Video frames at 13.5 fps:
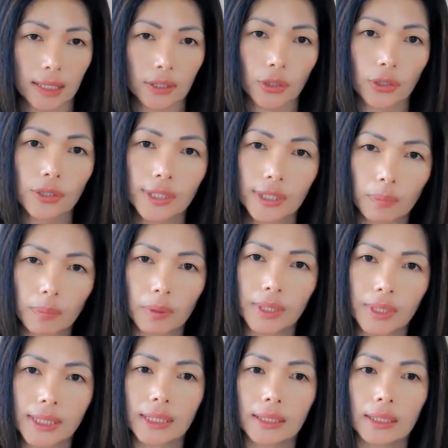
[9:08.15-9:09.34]
certain
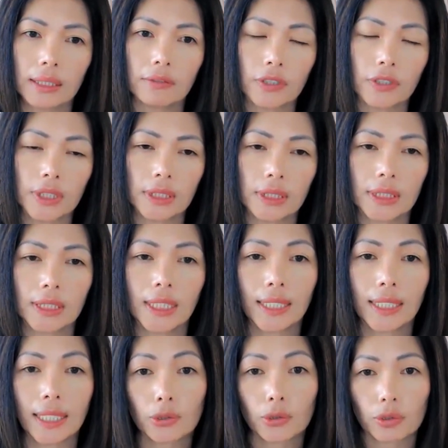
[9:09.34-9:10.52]
supplements can give fertility an
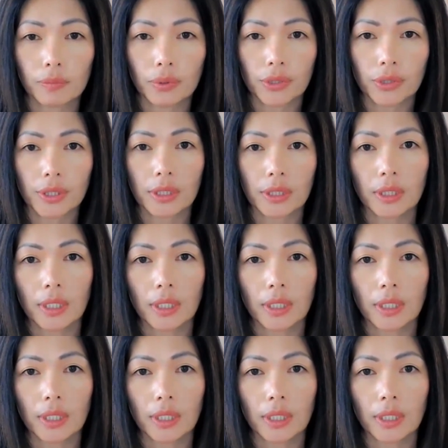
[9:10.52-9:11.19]
extra boost.